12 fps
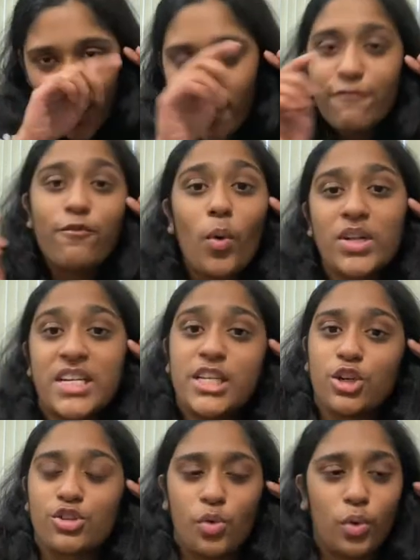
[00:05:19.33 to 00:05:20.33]
14
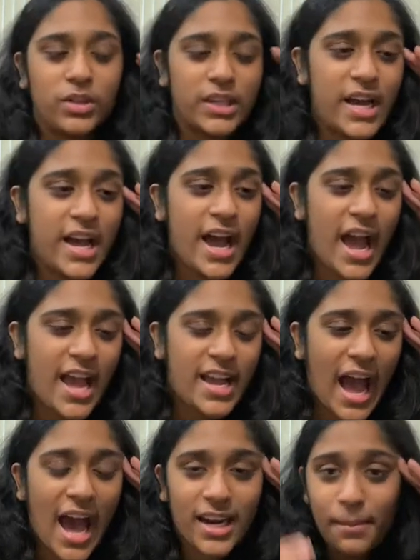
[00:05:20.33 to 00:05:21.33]
years old,
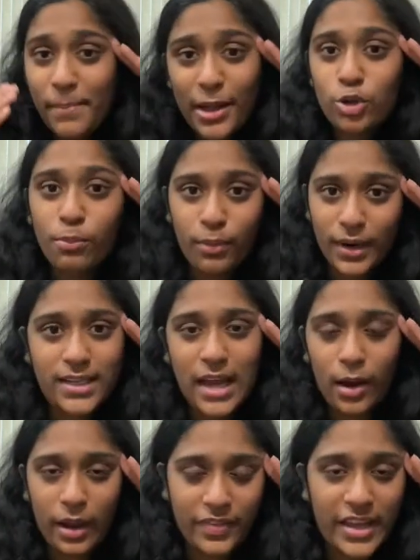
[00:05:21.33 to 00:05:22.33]
had a mental
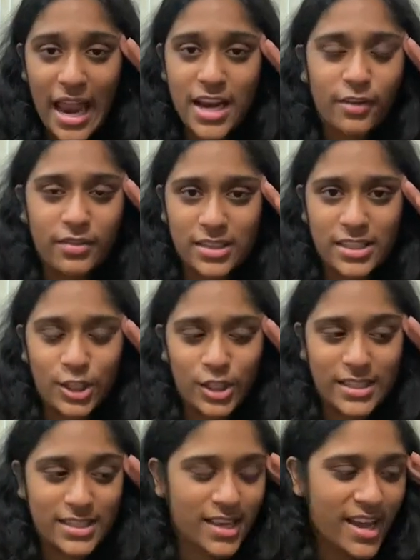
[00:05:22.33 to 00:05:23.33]
breakdown at the end of the
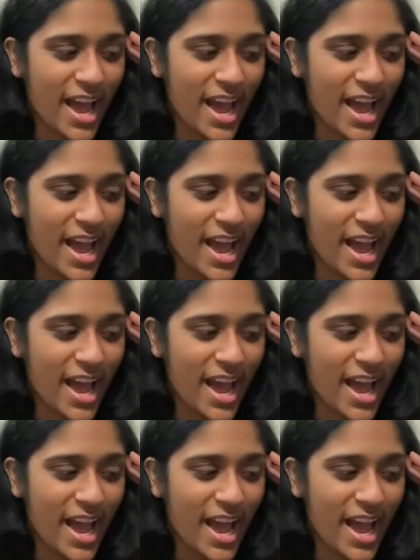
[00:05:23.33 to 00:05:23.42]
series,